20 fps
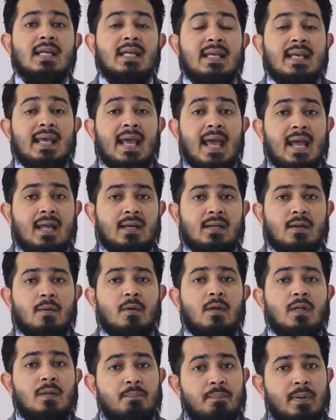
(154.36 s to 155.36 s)
can
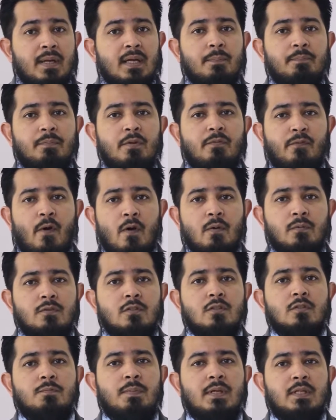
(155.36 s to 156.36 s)
pick up the phone,
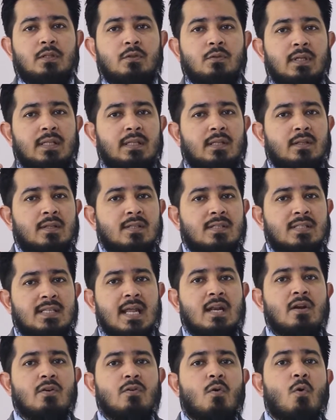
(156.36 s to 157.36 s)
speak to either the
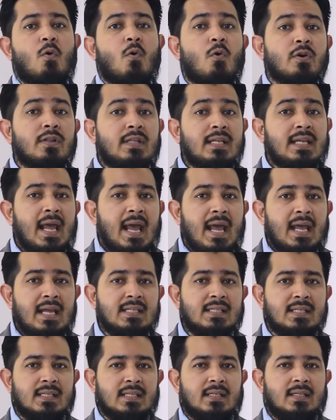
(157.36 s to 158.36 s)
seller or the
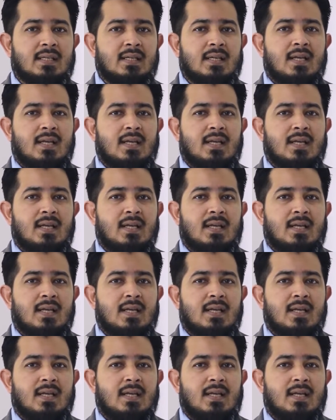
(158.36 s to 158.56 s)
agent,